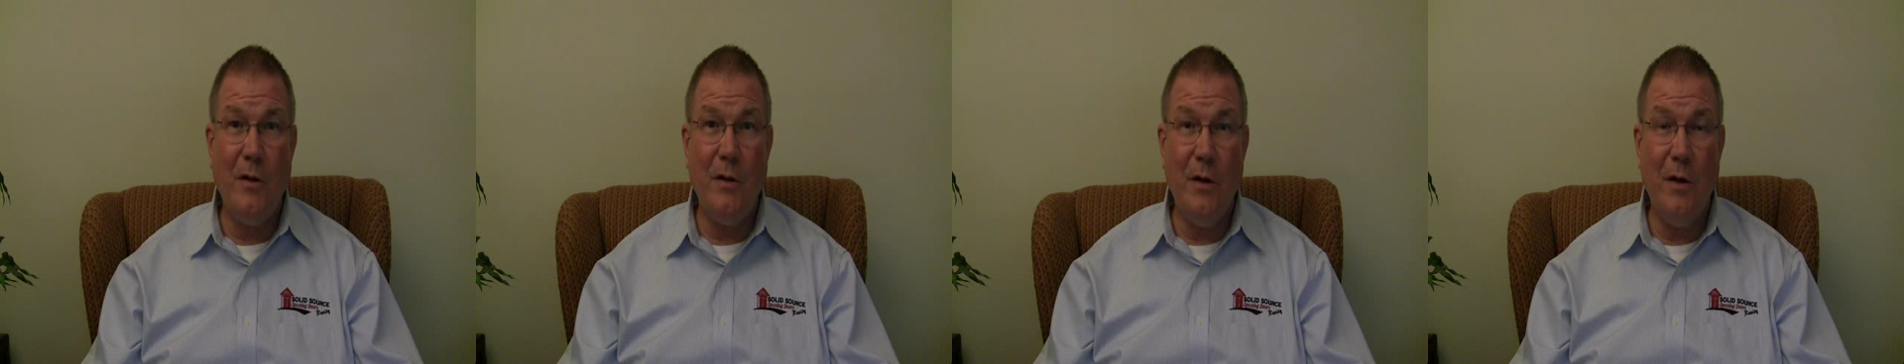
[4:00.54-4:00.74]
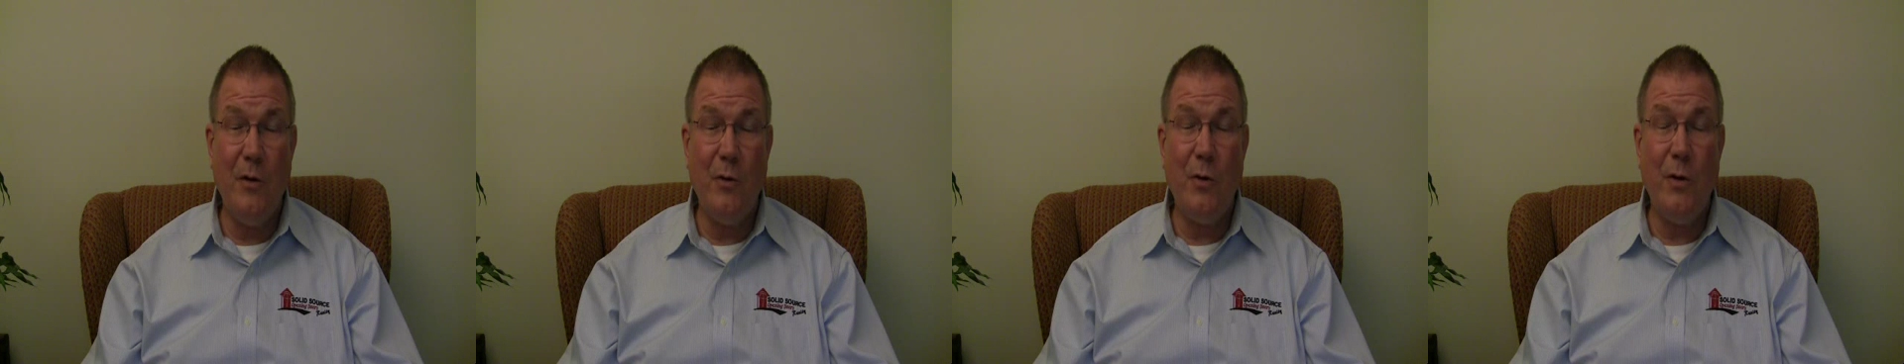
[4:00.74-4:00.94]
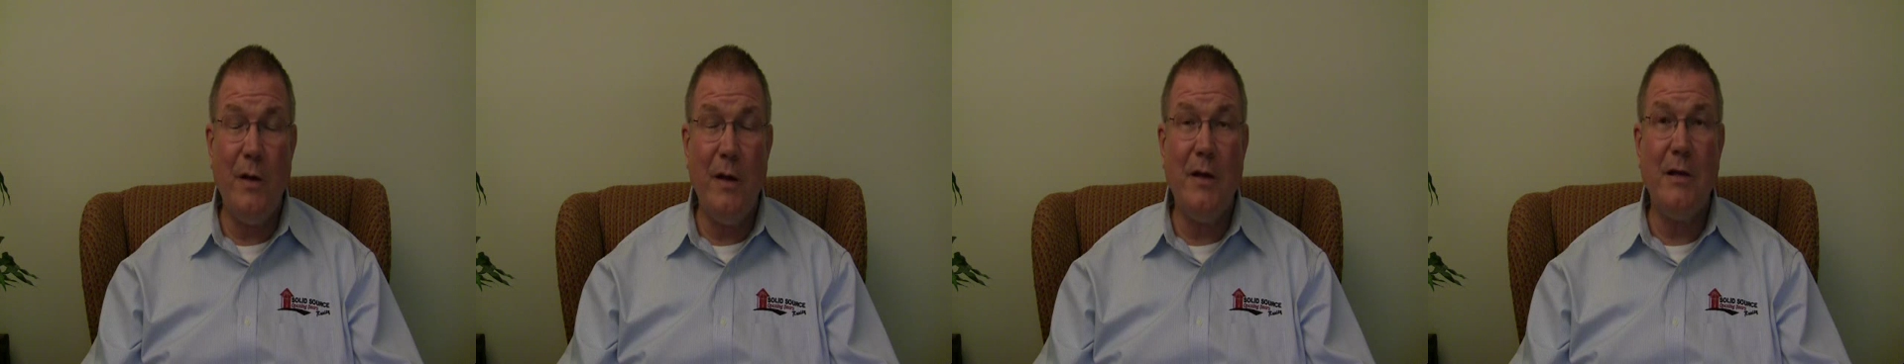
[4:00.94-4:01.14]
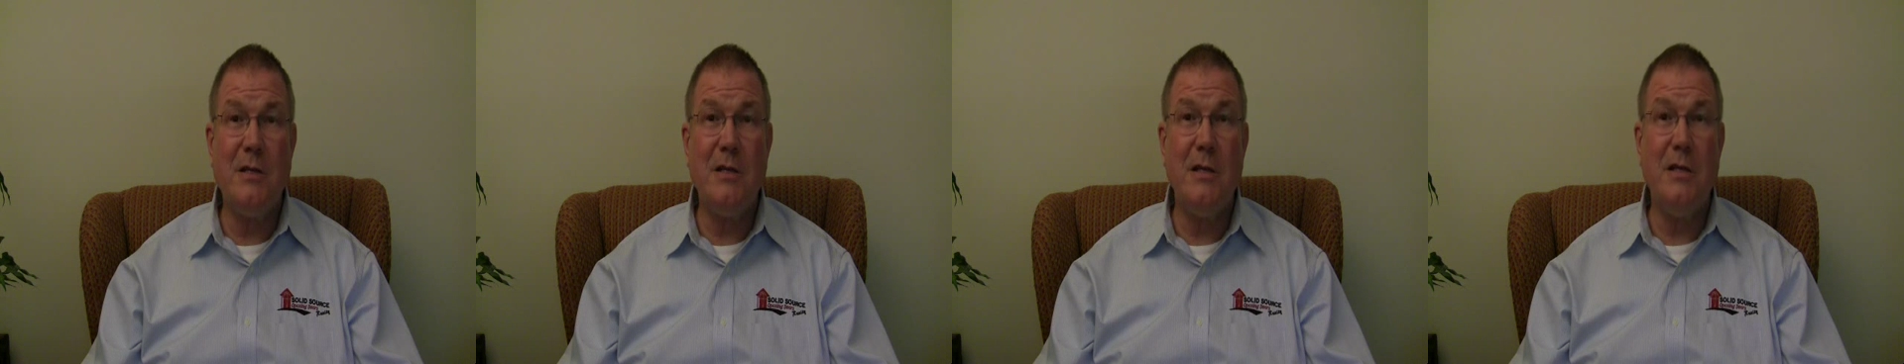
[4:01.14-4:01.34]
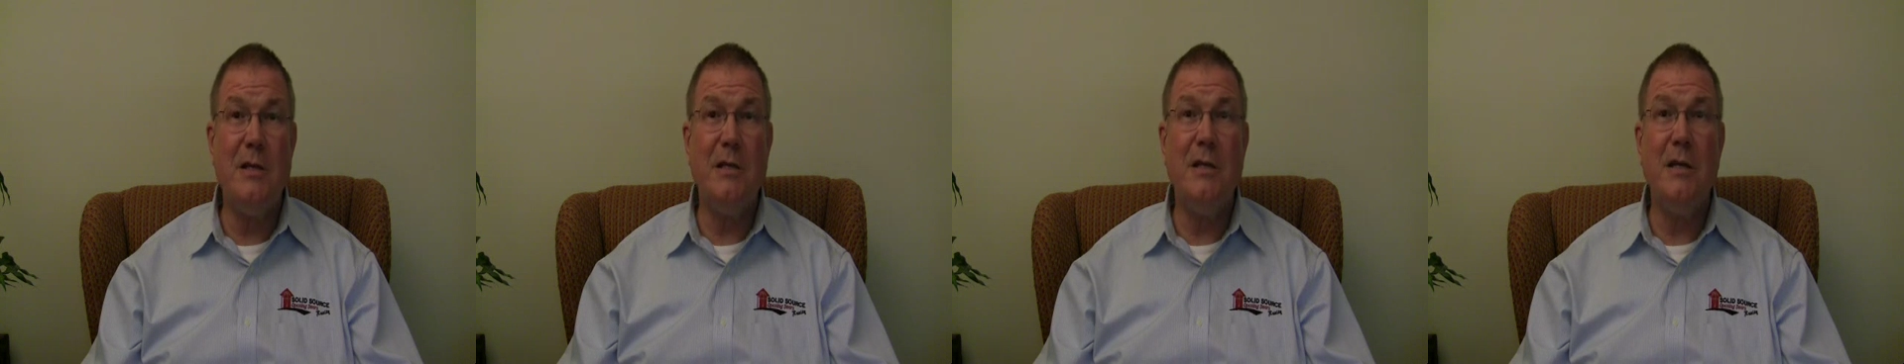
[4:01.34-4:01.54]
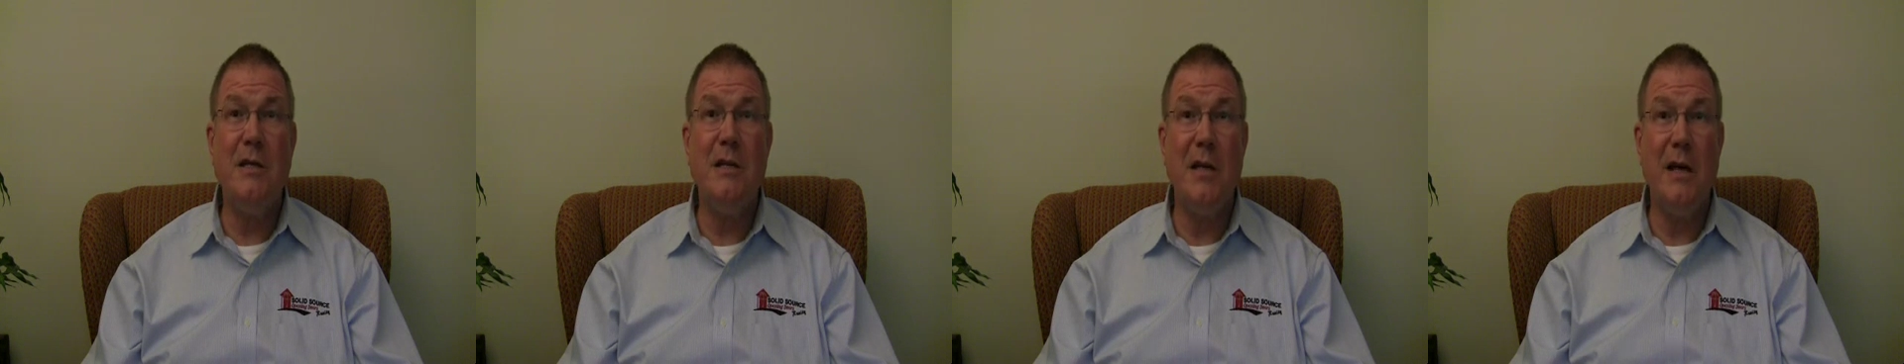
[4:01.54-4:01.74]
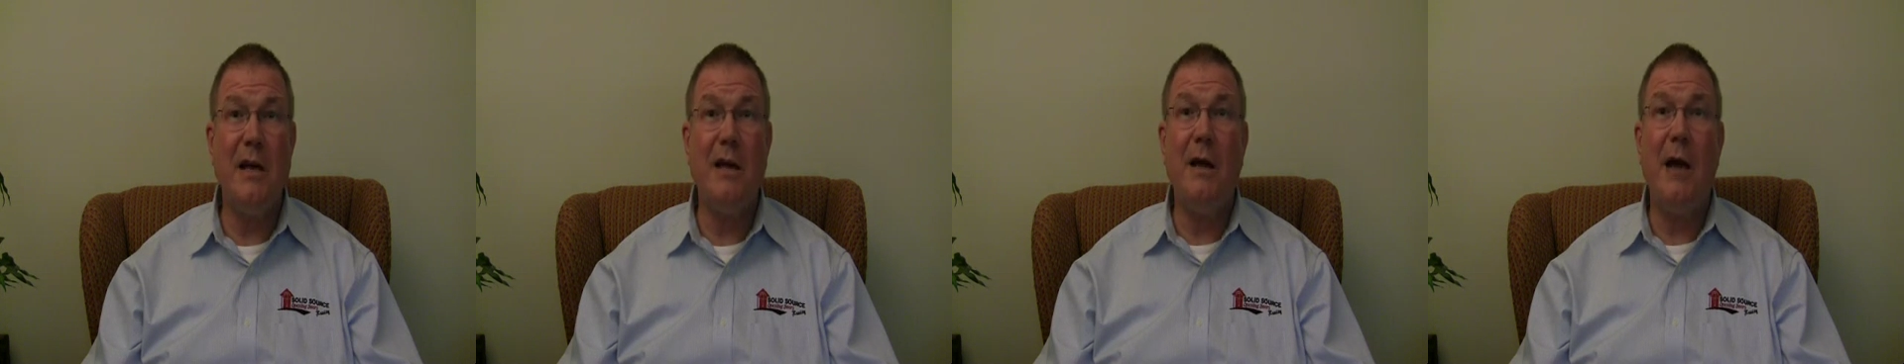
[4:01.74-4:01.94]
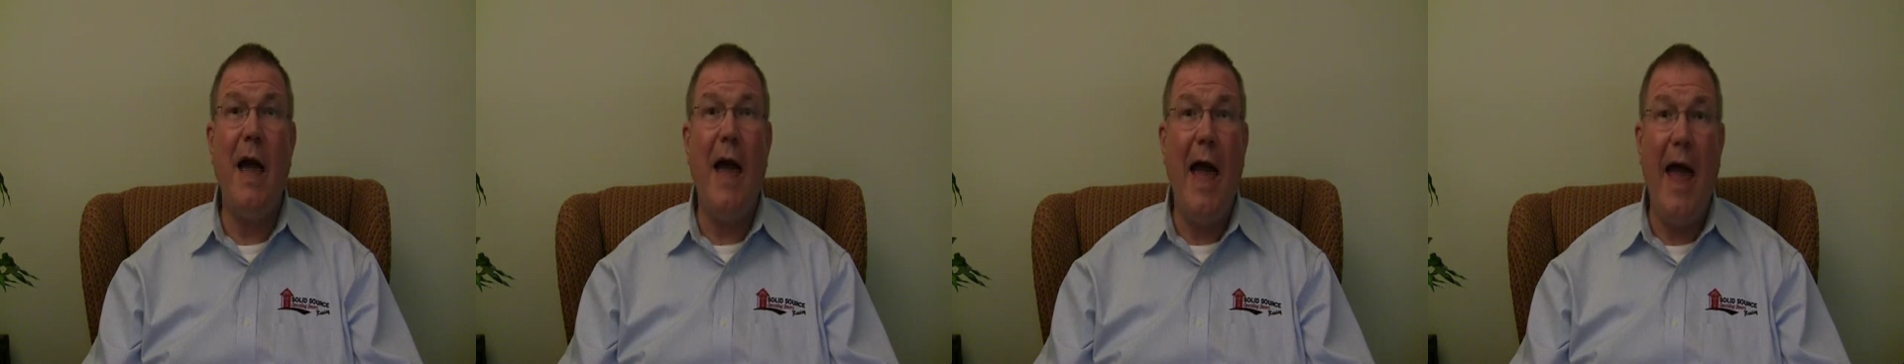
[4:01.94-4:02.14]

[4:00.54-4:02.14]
of the other things is take